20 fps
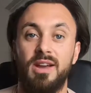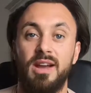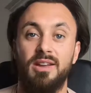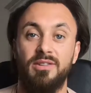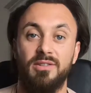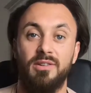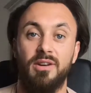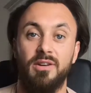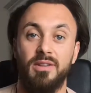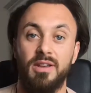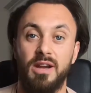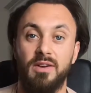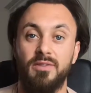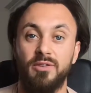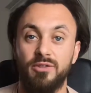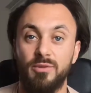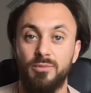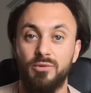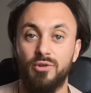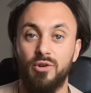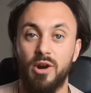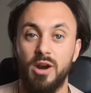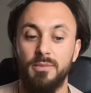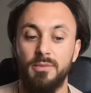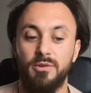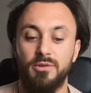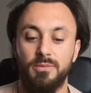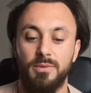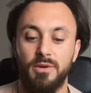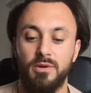as are the other
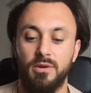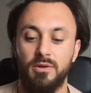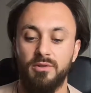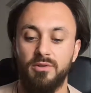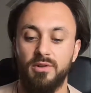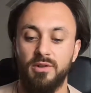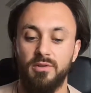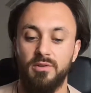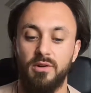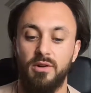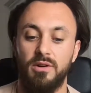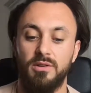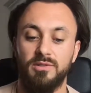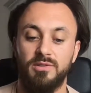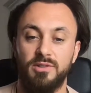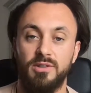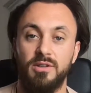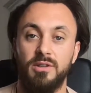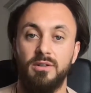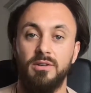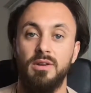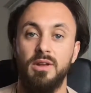subscribers, because there are certain,